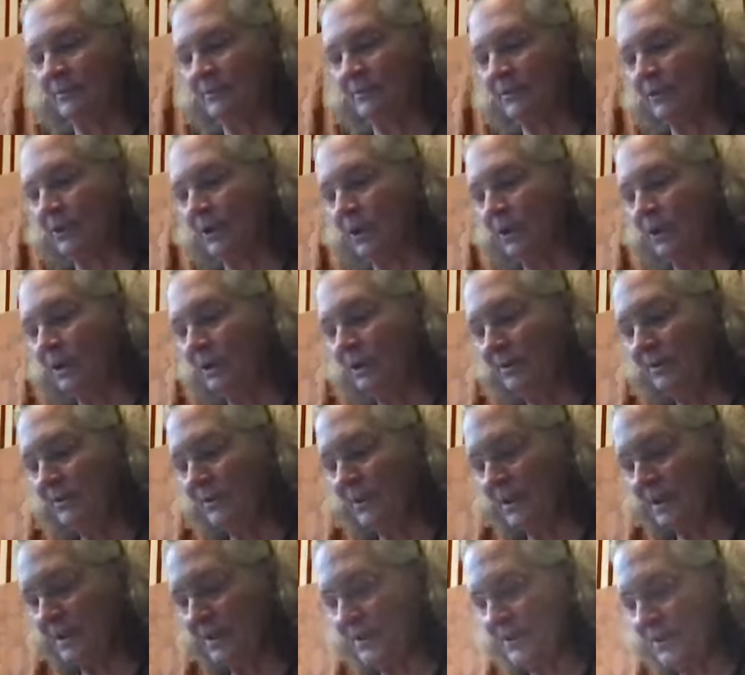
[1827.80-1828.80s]
for all of
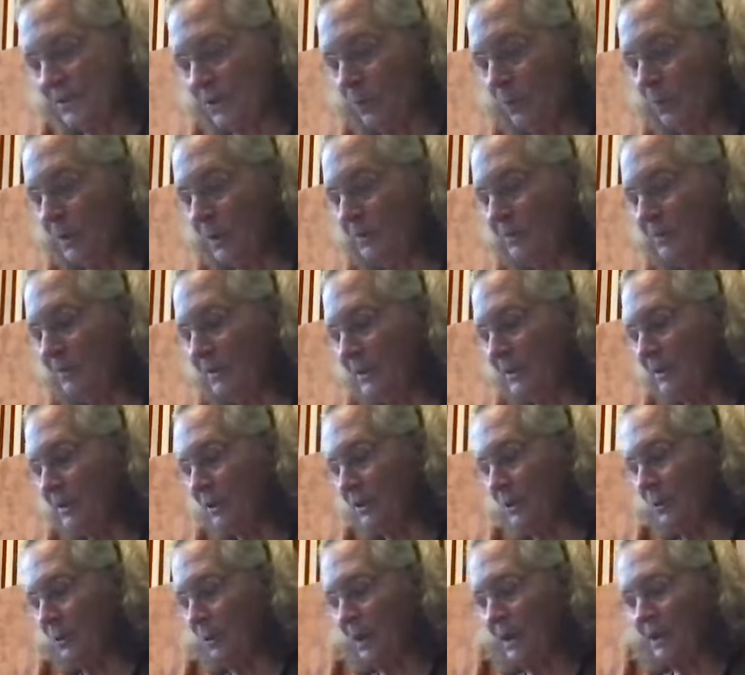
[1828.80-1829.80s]
these, the one
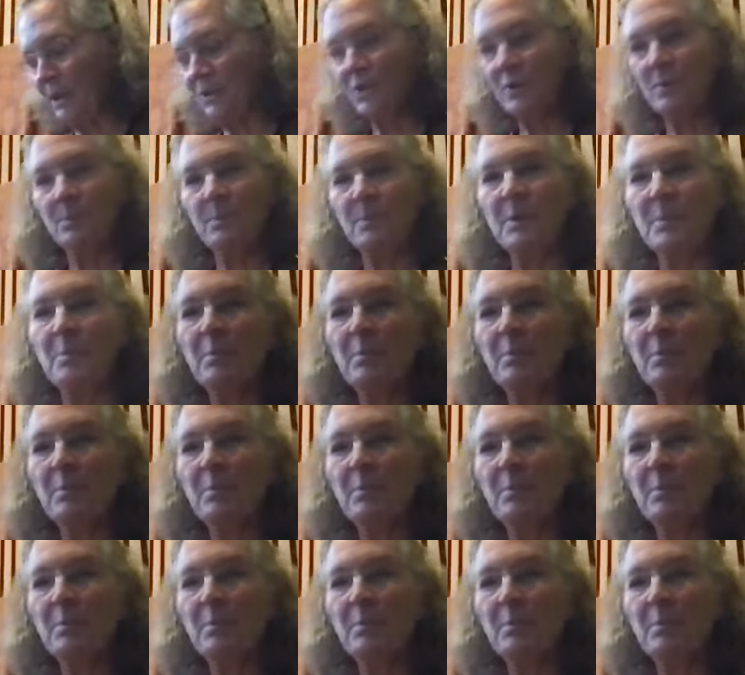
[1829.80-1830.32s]
vehicle way should be